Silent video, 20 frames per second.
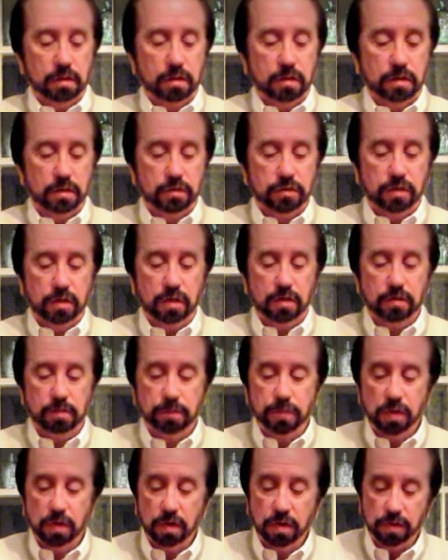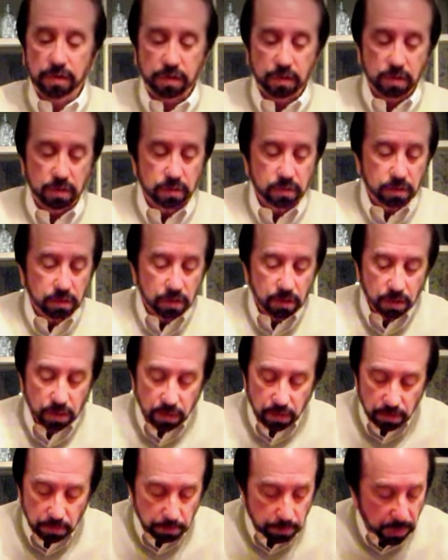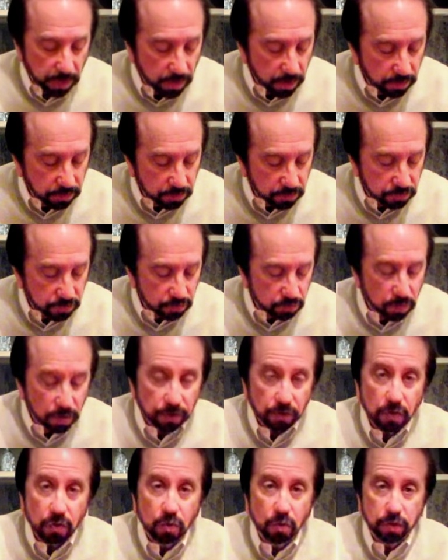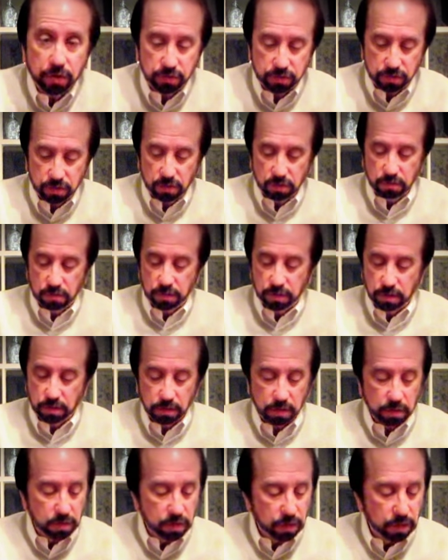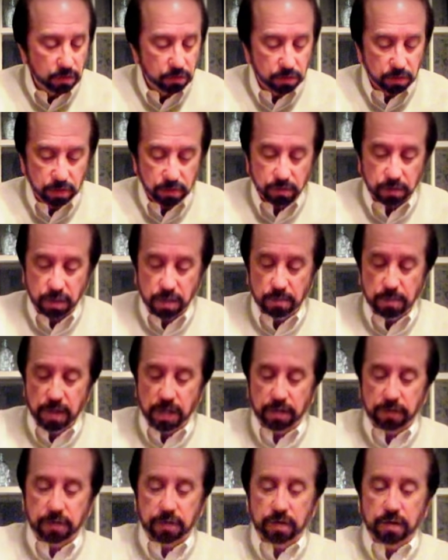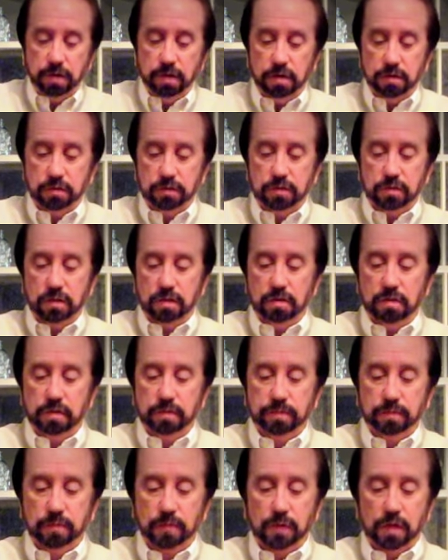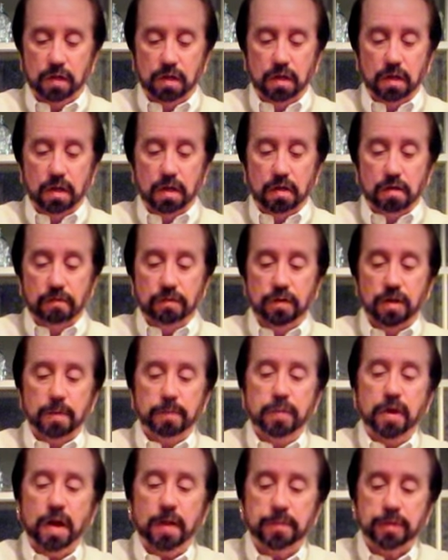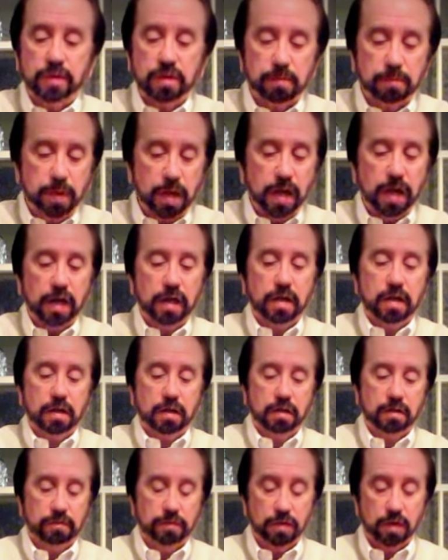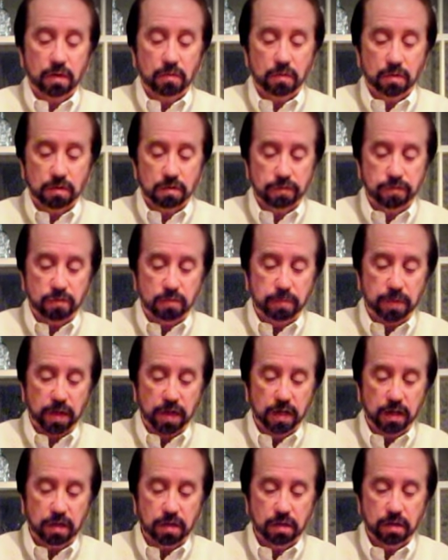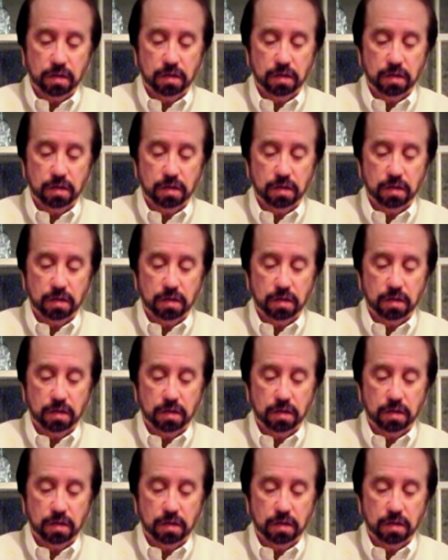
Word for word: Here's the under part of the bank. This is where the coins go in, uh, come out there. So, very popular bank, very wonderful bank.